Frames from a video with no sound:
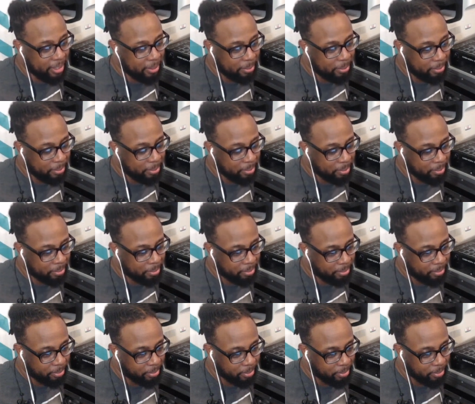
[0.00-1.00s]

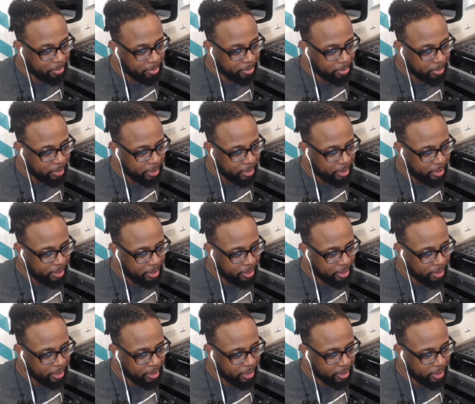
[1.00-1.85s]
Nobody speaks.